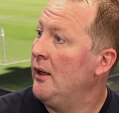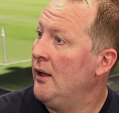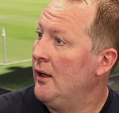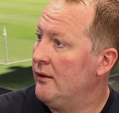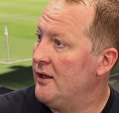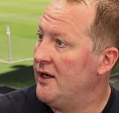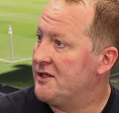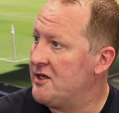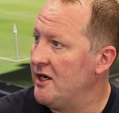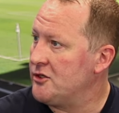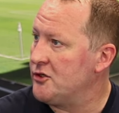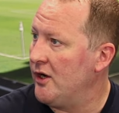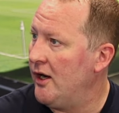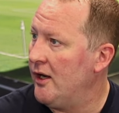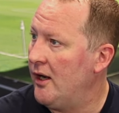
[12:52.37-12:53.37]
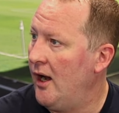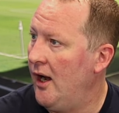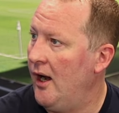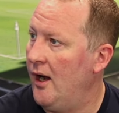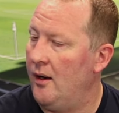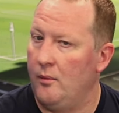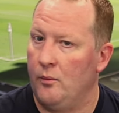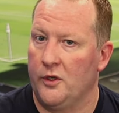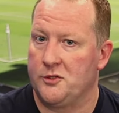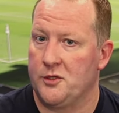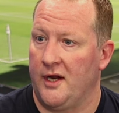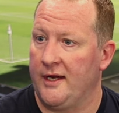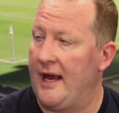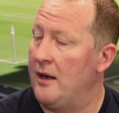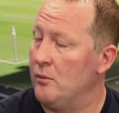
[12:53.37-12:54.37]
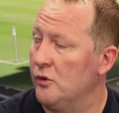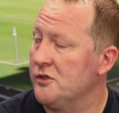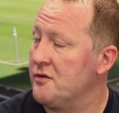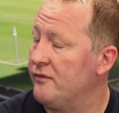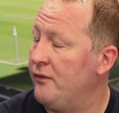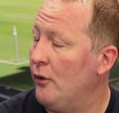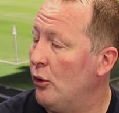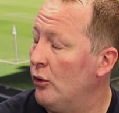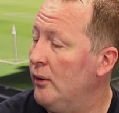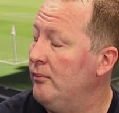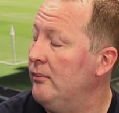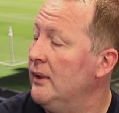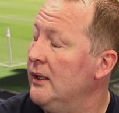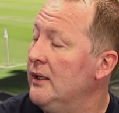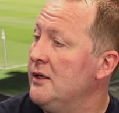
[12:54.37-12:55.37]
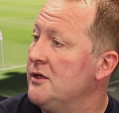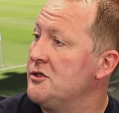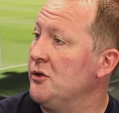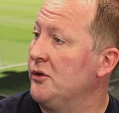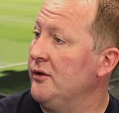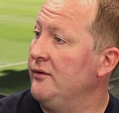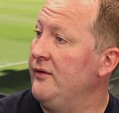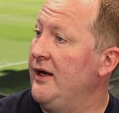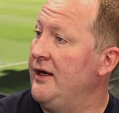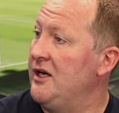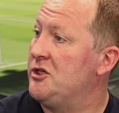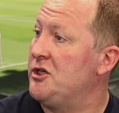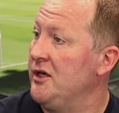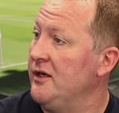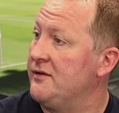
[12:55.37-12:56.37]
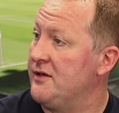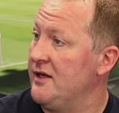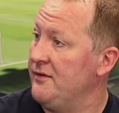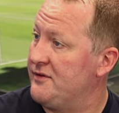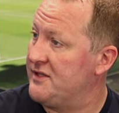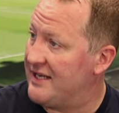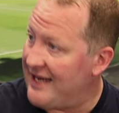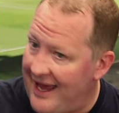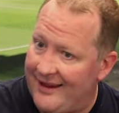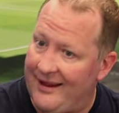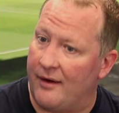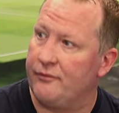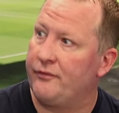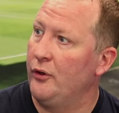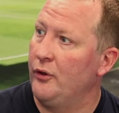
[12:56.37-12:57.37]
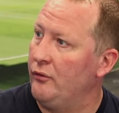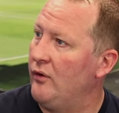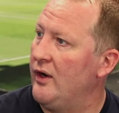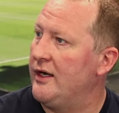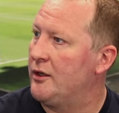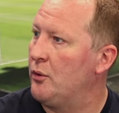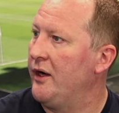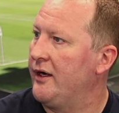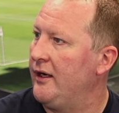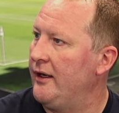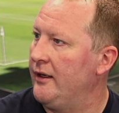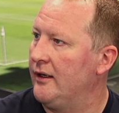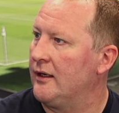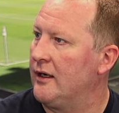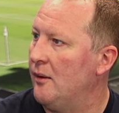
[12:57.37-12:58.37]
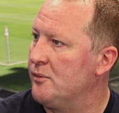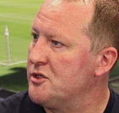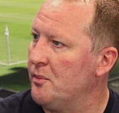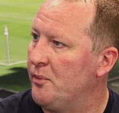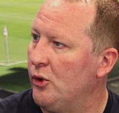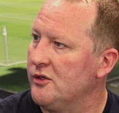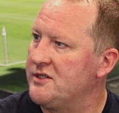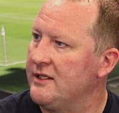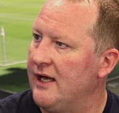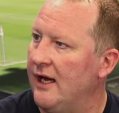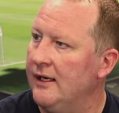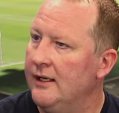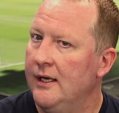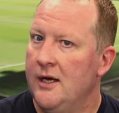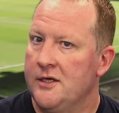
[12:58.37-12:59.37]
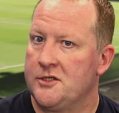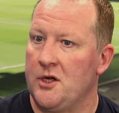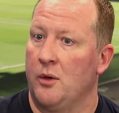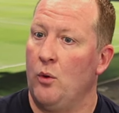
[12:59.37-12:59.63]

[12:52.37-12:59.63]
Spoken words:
etc., which again was a forum sort of initiative to get that through really quickly, and the club supported that. So